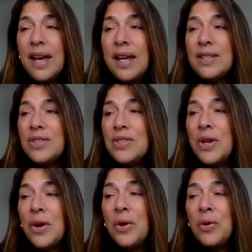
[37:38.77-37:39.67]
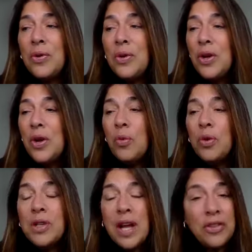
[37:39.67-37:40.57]
And so
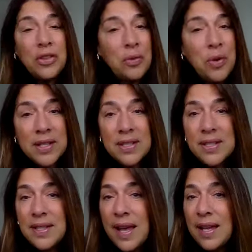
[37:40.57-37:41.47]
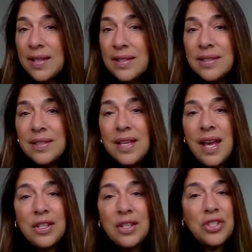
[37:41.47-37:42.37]
we're not the ones that
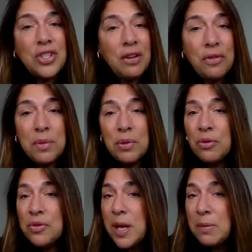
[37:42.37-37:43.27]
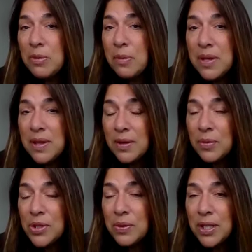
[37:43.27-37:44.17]
kind of shout from the rooftops when we think
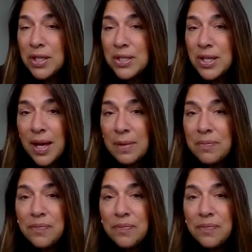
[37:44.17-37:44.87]
we're doing a good job.